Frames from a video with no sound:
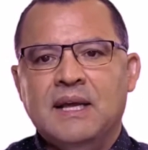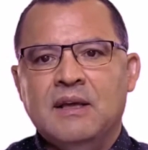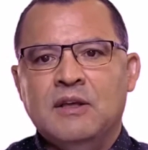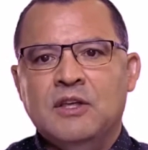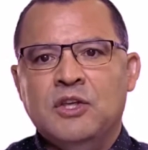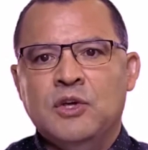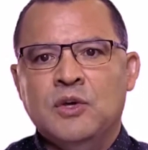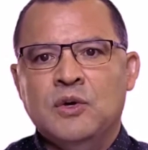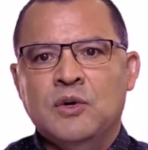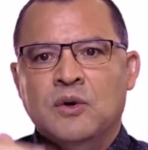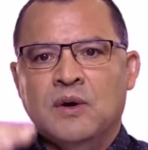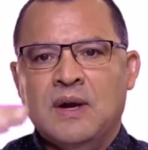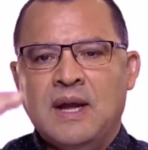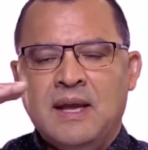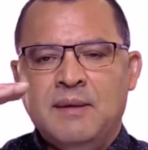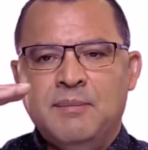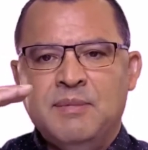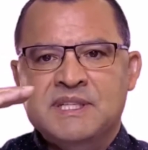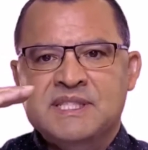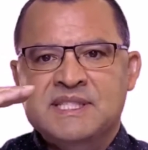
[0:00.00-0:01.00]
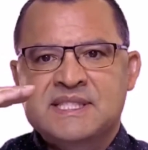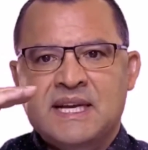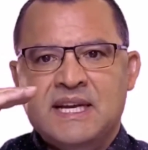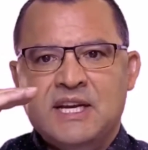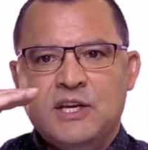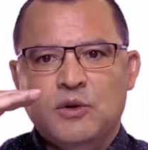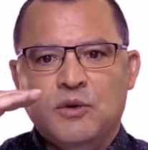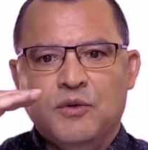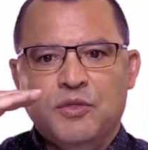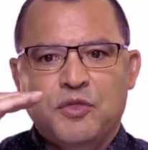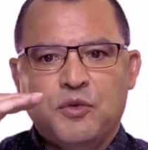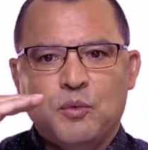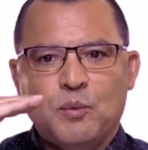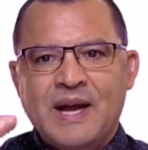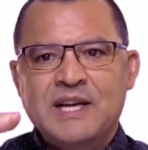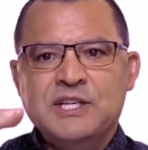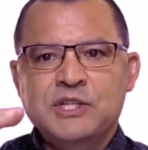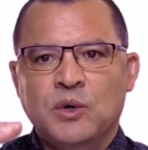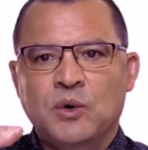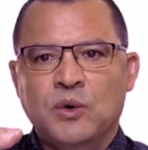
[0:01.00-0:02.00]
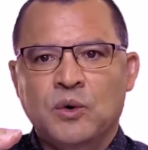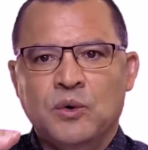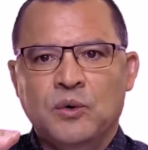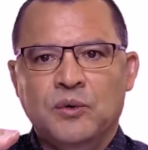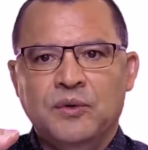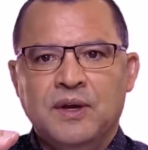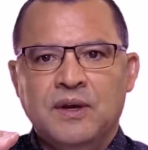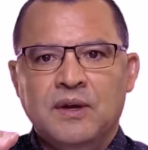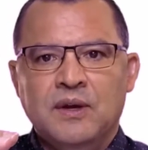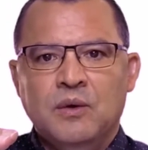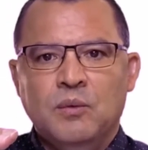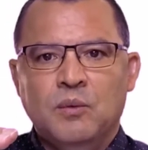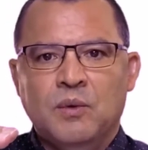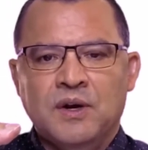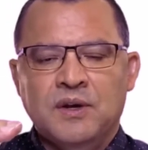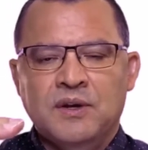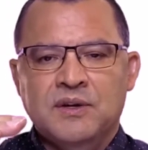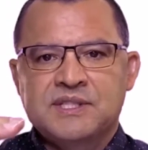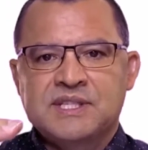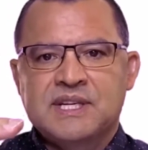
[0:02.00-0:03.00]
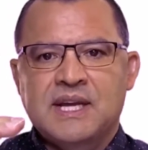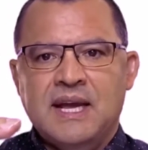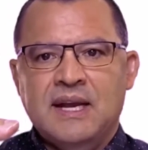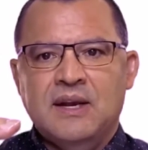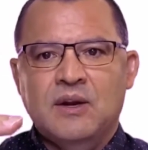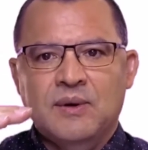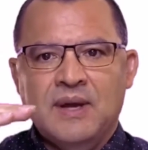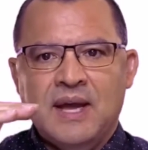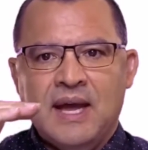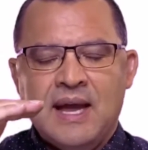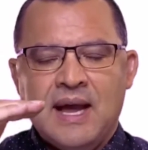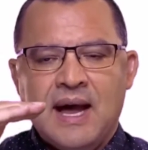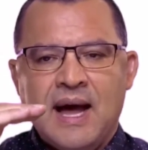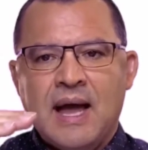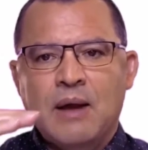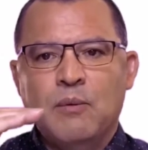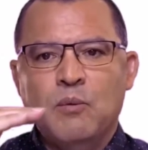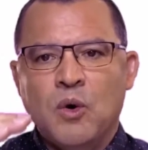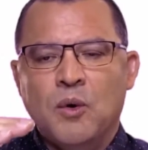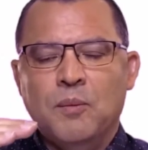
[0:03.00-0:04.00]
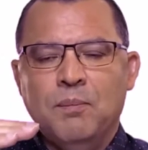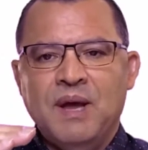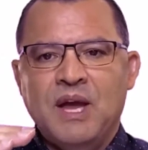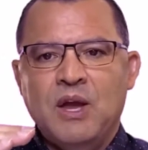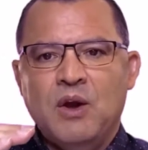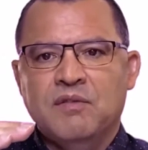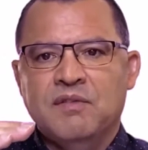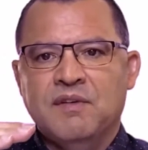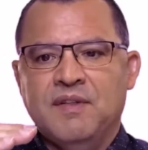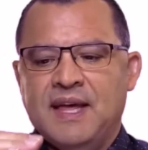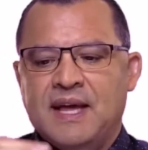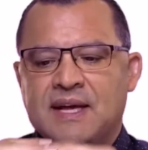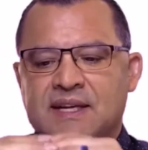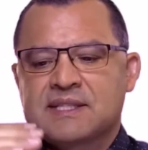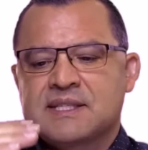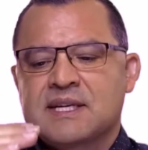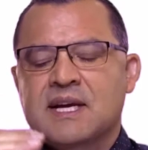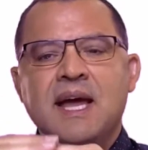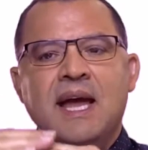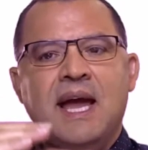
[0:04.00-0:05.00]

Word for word: you're able, setting your threshold where you're saying, okay, I won't pay over this.